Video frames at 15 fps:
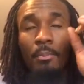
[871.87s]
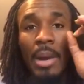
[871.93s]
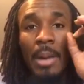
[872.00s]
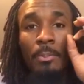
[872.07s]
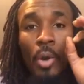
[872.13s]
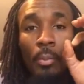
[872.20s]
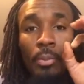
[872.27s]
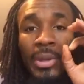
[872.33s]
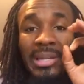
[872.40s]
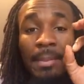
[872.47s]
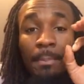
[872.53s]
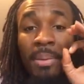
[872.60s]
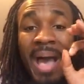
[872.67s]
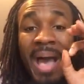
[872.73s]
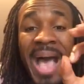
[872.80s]
appropriately
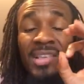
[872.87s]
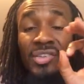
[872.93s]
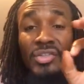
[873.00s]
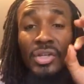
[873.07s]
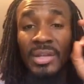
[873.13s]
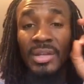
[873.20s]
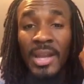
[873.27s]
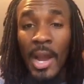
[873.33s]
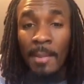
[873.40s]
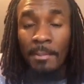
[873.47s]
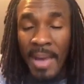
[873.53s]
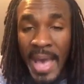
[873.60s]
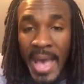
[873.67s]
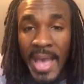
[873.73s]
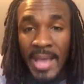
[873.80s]
pastored in our
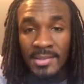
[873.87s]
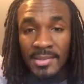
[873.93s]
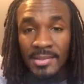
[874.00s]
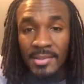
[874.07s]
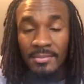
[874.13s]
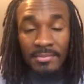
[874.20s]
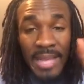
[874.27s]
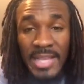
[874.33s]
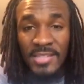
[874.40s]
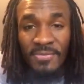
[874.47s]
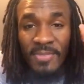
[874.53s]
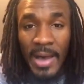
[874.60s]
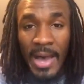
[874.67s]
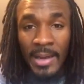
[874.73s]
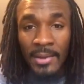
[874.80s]
past. That's
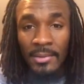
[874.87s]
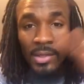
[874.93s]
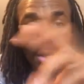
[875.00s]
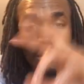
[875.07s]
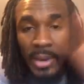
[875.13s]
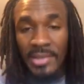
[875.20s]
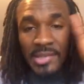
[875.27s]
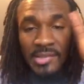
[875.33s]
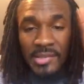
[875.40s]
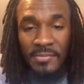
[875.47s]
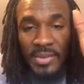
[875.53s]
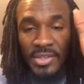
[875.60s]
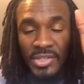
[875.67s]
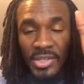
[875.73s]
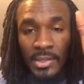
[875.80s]
fine. Grace is
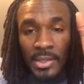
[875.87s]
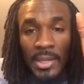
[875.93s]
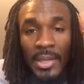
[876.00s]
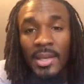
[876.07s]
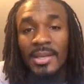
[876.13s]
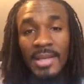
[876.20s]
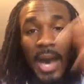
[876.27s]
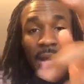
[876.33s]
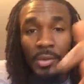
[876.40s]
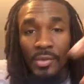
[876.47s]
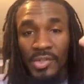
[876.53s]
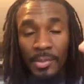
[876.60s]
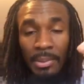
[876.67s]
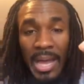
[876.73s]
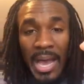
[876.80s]
sufficient. God will
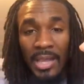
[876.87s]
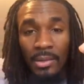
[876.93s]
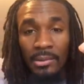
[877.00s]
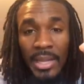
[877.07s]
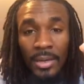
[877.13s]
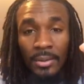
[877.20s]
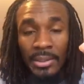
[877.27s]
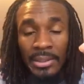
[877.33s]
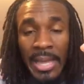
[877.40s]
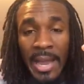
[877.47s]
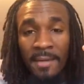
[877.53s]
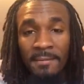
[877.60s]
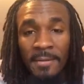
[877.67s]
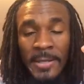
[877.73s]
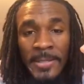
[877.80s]
supply you later in
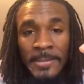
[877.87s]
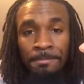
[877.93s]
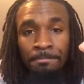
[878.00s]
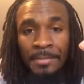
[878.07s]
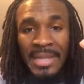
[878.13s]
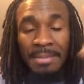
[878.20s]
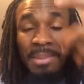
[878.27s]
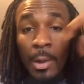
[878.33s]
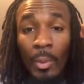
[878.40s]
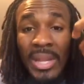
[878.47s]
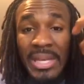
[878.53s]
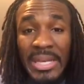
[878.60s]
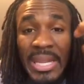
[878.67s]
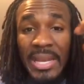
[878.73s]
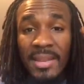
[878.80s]
life. But we
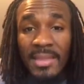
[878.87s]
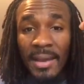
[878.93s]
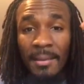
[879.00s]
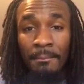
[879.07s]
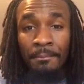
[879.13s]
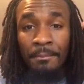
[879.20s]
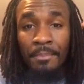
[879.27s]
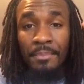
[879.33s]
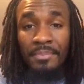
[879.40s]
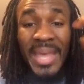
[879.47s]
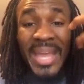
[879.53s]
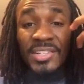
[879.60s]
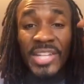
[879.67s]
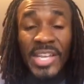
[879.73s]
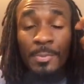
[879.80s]
need them.
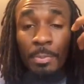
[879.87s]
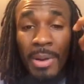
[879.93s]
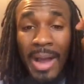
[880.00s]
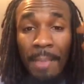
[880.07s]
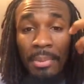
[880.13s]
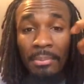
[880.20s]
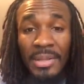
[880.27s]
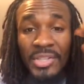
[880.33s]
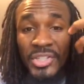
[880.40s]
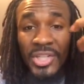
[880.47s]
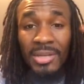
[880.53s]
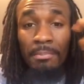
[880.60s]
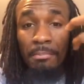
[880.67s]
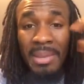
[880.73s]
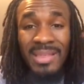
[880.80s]
They just probably
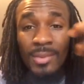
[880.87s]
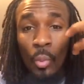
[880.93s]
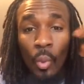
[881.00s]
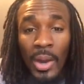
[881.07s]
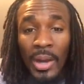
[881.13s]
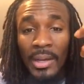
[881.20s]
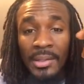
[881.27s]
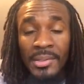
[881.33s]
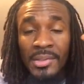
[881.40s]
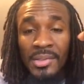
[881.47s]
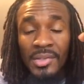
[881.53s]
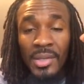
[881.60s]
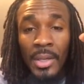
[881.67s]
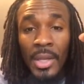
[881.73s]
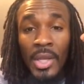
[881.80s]
shouldn't be the
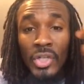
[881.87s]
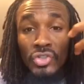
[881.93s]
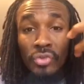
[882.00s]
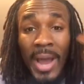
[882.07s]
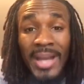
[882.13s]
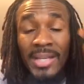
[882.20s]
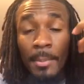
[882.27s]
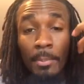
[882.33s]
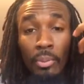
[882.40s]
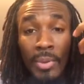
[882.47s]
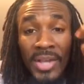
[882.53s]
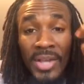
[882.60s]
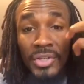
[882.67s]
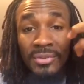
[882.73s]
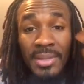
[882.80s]
ones trying to
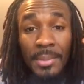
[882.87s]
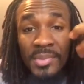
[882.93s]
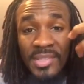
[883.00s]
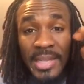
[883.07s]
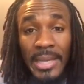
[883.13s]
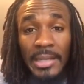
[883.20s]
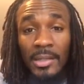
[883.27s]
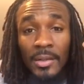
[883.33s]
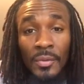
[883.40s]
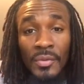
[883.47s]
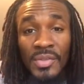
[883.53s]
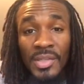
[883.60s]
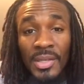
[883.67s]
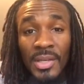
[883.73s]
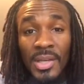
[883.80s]
pressure
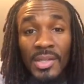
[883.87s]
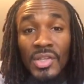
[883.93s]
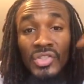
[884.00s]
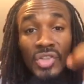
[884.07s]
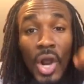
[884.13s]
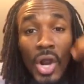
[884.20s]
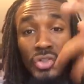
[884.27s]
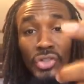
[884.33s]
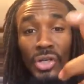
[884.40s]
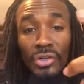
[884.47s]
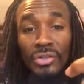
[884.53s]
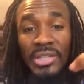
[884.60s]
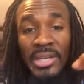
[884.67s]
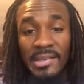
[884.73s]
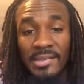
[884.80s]
themselves to start
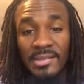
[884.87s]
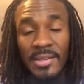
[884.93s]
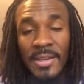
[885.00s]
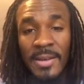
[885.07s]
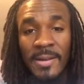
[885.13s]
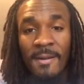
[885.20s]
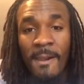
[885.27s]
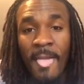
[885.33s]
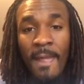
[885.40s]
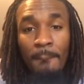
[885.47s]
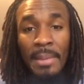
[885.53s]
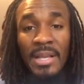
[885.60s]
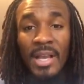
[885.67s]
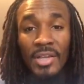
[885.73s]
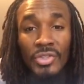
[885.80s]
churches,
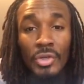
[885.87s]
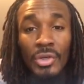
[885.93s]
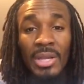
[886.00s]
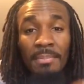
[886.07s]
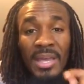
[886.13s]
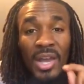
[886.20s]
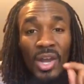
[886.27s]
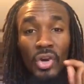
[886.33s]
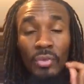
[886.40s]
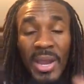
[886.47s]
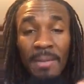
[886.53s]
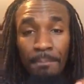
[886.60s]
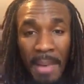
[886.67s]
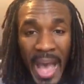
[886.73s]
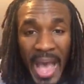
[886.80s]
because you can be a
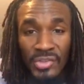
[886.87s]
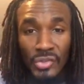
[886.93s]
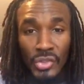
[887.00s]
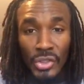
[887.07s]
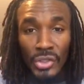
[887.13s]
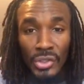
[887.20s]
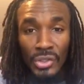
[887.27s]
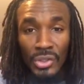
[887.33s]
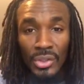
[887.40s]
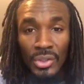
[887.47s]
great pastor